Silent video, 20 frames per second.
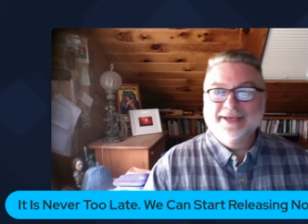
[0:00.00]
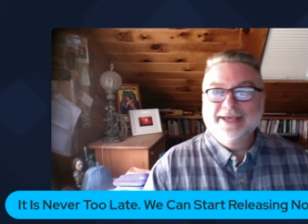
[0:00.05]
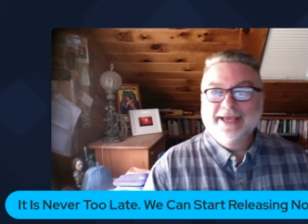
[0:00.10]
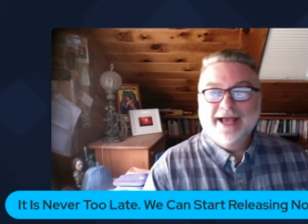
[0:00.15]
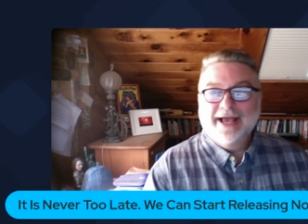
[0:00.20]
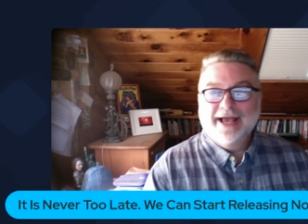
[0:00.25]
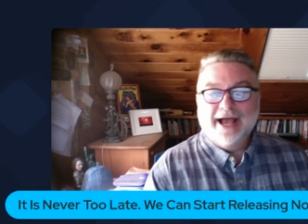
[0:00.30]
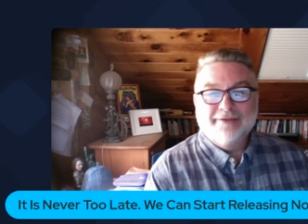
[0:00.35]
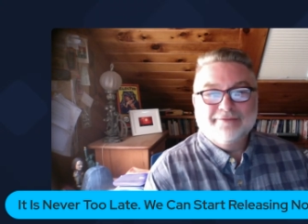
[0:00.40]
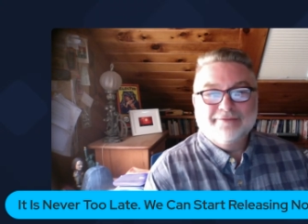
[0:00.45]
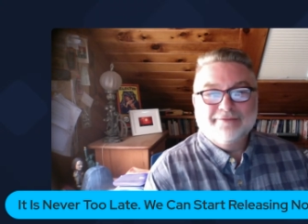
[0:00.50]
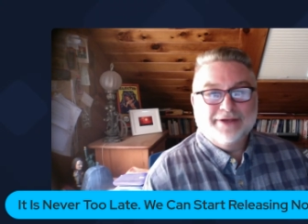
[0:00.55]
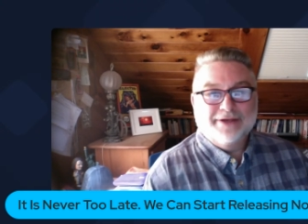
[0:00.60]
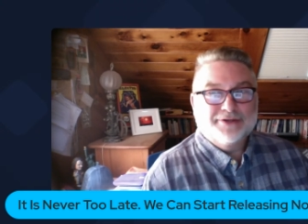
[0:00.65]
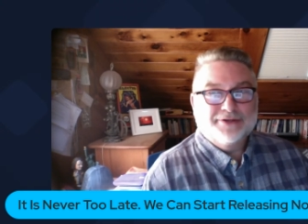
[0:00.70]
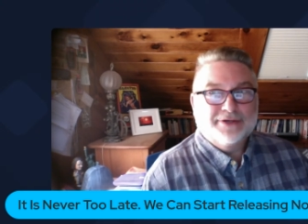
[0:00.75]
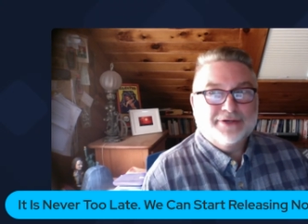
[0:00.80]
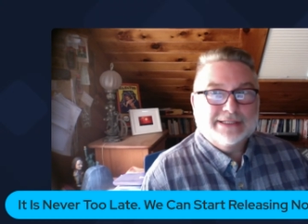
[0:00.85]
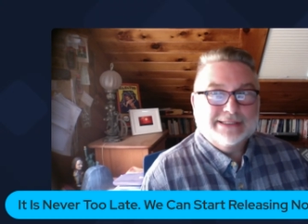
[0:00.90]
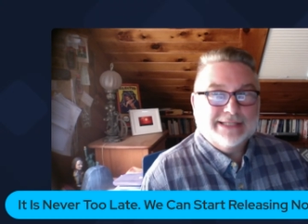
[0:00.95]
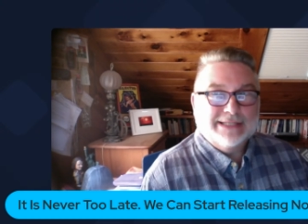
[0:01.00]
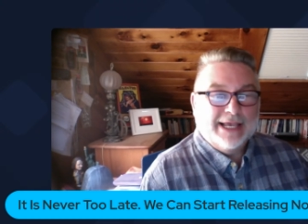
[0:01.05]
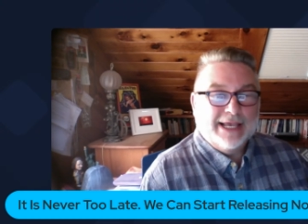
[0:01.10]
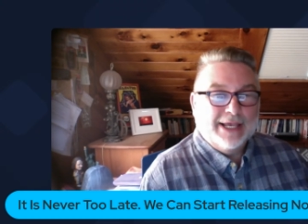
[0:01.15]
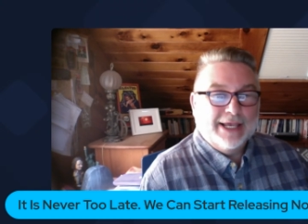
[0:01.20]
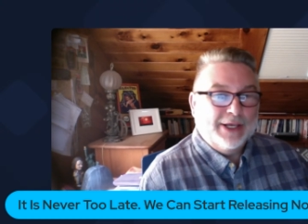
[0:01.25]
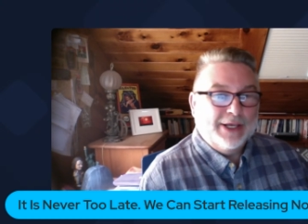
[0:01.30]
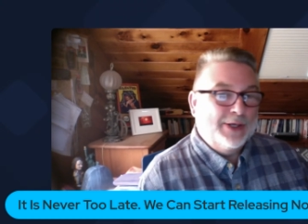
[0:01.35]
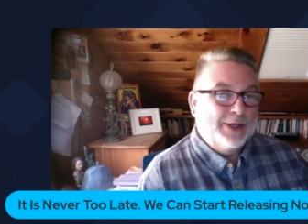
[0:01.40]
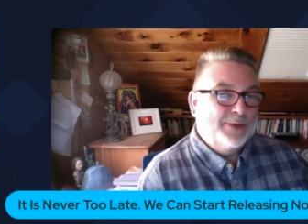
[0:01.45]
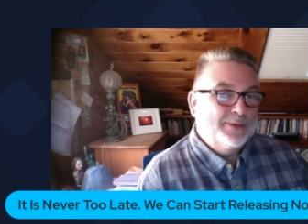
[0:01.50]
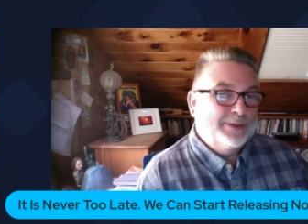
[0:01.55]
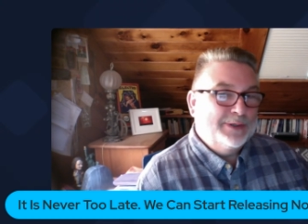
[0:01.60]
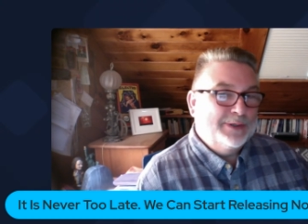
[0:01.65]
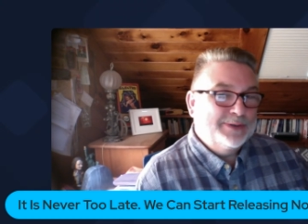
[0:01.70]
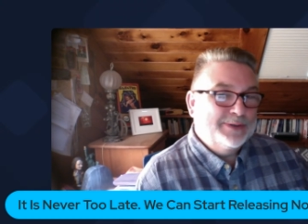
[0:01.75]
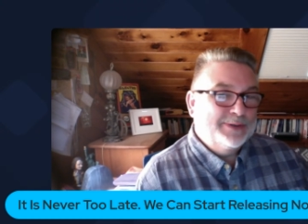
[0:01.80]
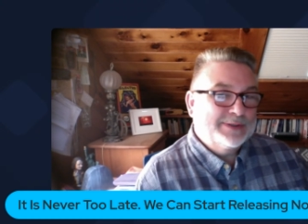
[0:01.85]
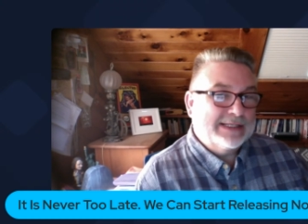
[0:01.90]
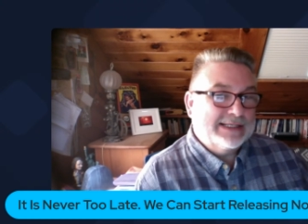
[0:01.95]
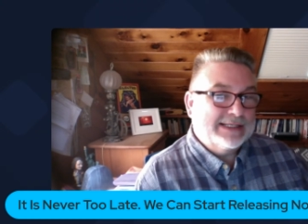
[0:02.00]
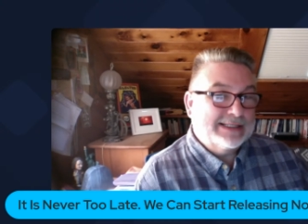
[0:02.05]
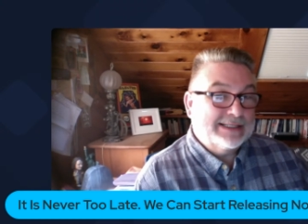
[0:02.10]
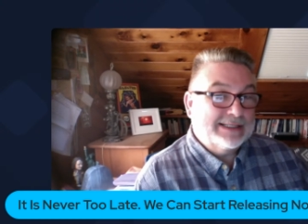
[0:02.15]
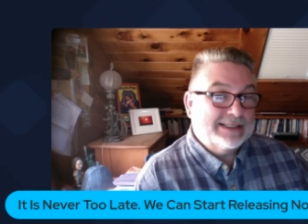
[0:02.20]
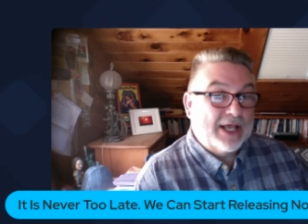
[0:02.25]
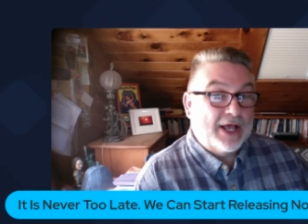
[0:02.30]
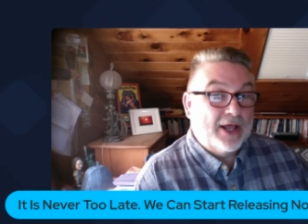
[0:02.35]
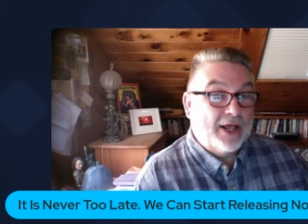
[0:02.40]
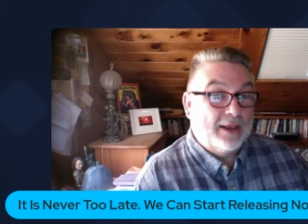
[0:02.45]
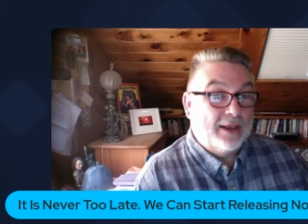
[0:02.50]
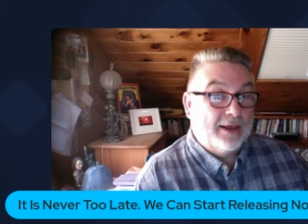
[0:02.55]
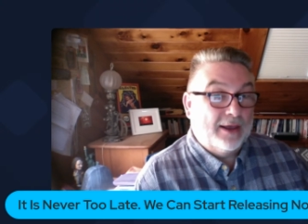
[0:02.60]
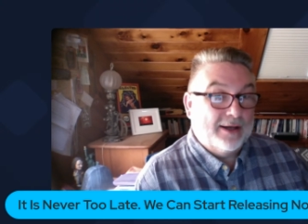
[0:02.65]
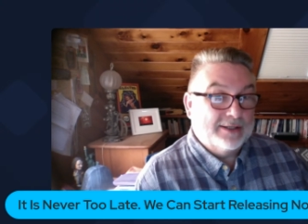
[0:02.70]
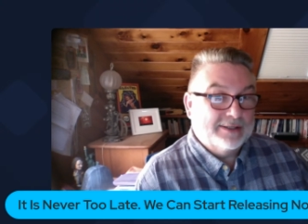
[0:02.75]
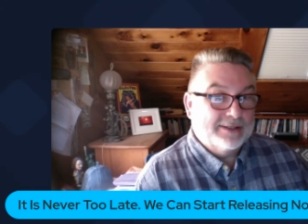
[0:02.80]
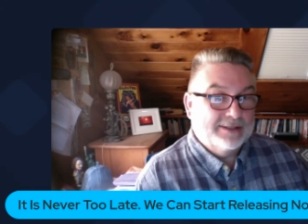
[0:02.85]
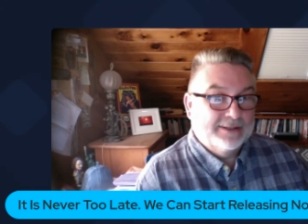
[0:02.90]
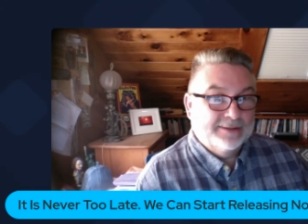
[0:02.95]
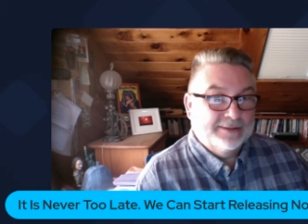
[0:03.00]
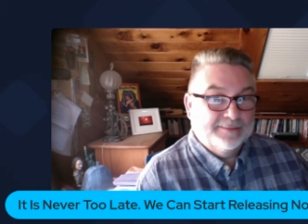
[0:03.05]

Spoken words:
I venture to say you will use this a lot.